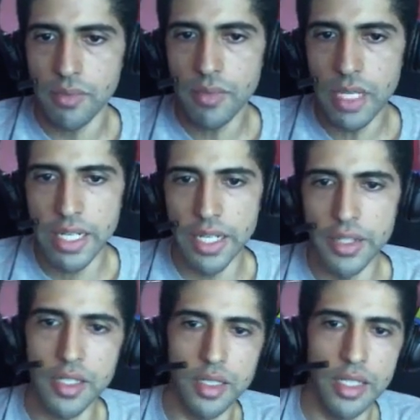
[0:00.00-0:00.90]
Now
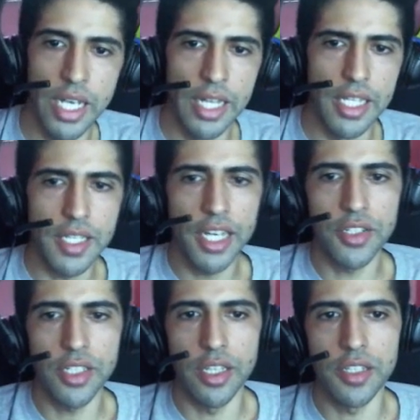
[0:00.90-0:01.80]
this
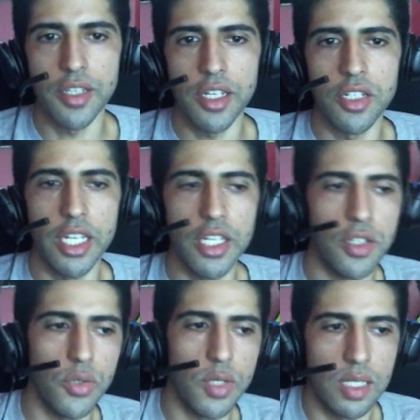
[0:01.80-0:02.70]
section I used to
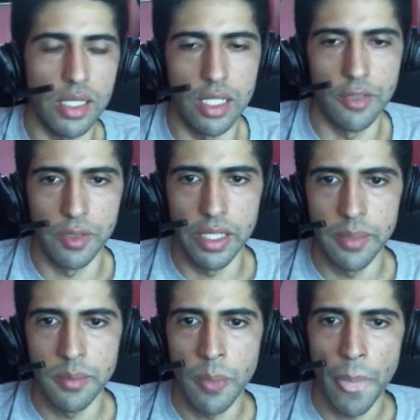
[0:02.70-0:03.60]
do it slightly differently,
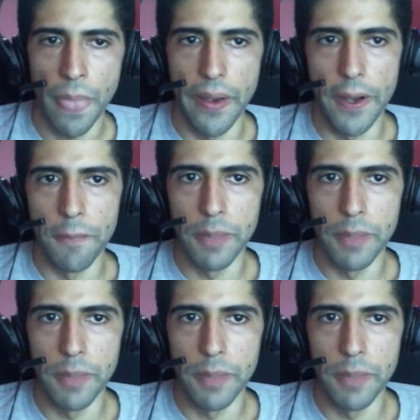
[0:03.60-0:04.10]
but I